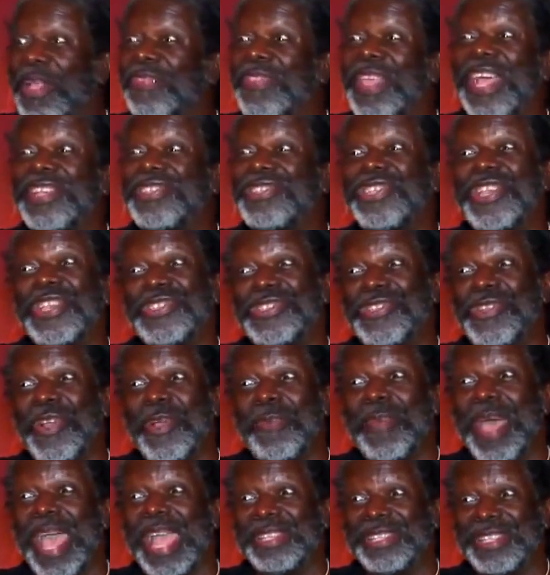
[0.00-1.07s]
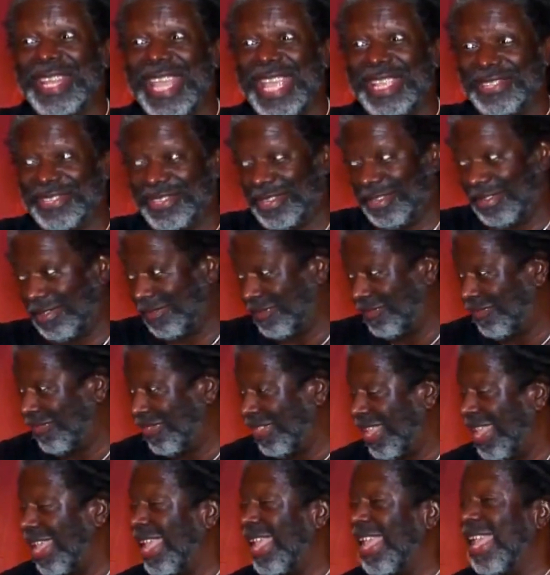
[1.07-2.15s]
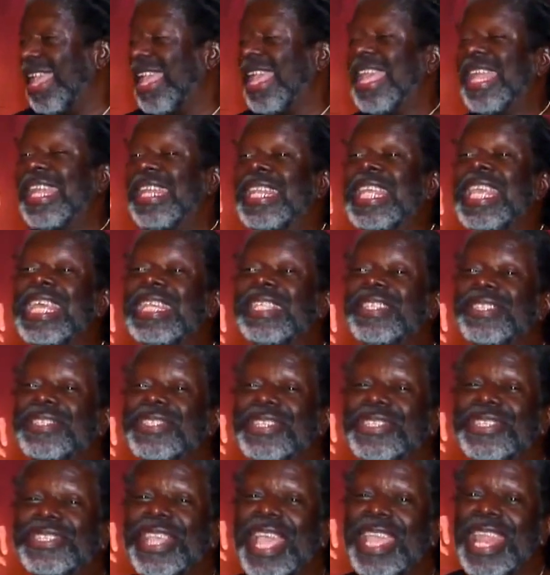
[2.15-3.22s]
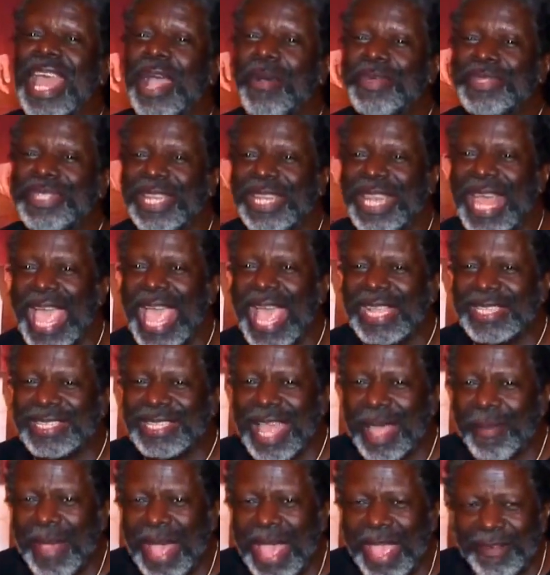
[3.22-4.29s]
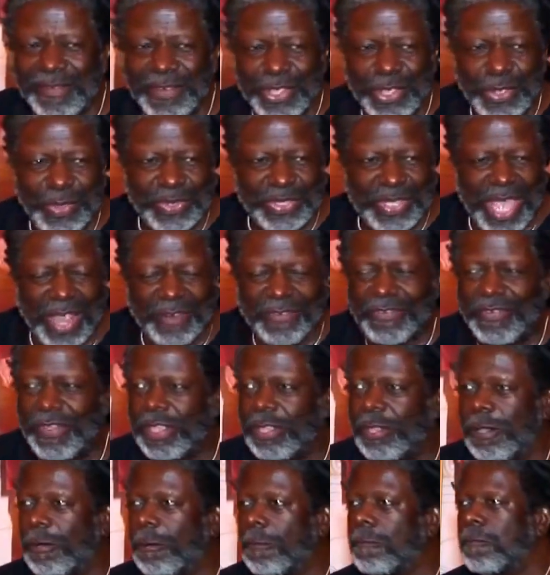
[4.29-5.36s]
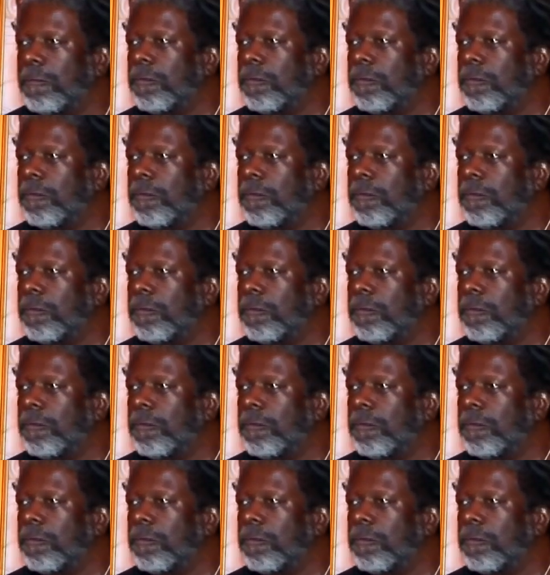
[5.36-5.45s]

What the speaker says: That's just your imagination. Needless to say, that was the last time I ever used that figure.